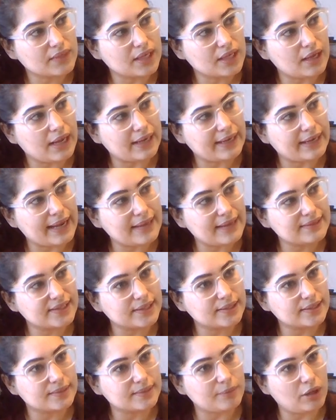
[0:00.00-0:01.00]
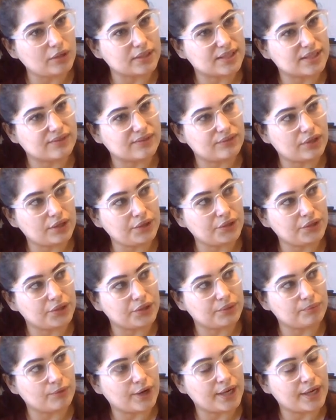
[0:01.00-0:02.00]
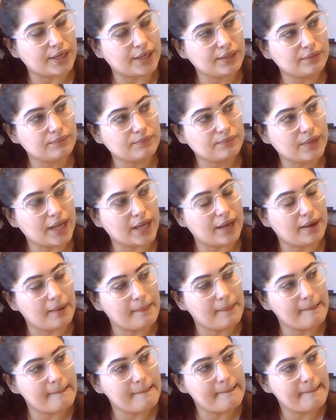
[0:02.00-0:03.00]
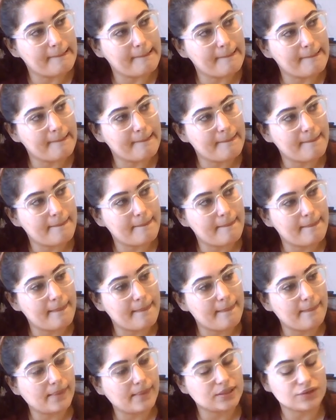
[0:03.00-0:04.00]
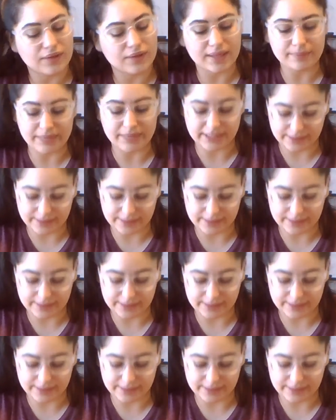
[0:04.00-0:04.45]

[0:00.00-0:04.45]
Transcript: And it has the smallest volume, right? Yeah. So that makes